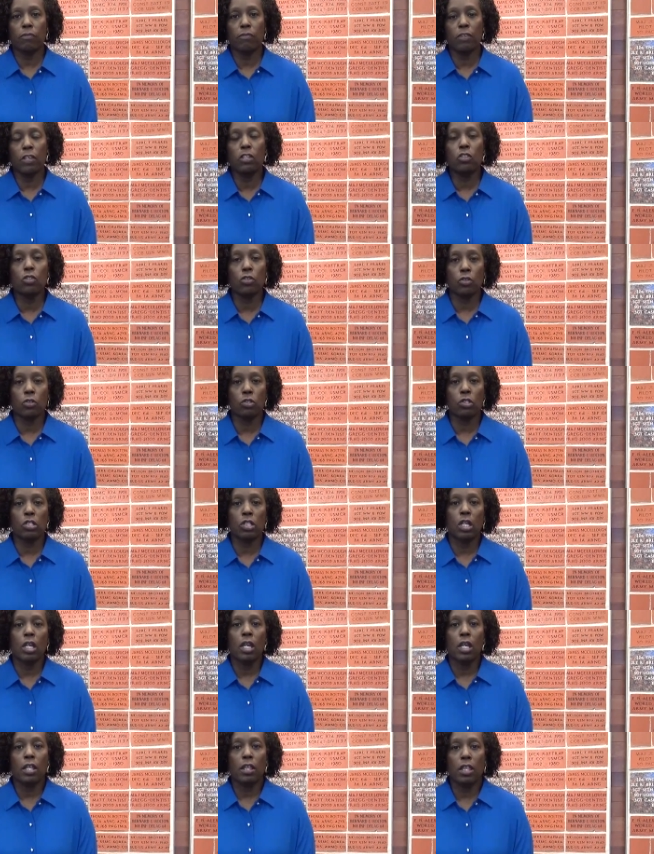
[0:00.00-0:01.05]

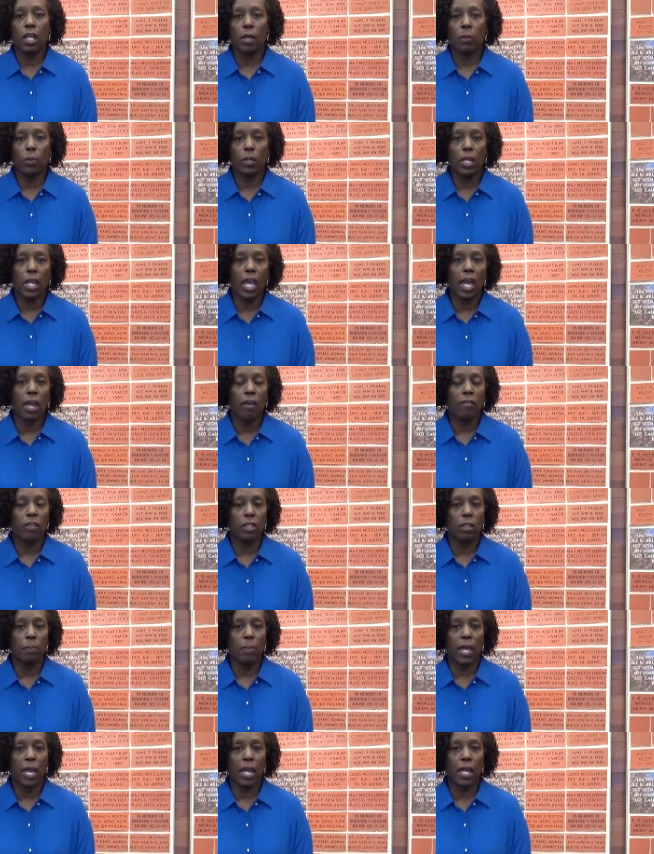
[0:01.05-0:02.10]
features that we have in
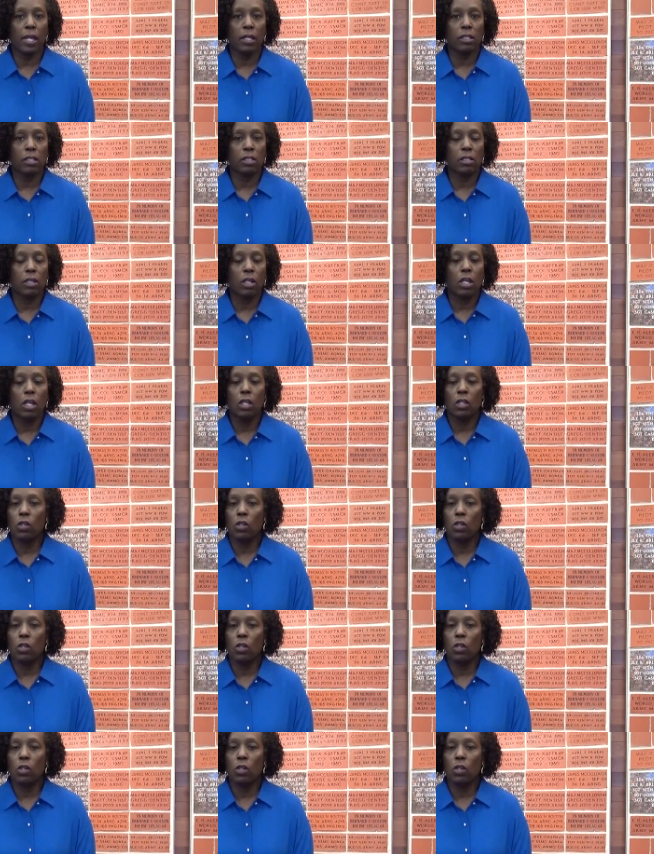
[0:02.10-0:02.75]
the past.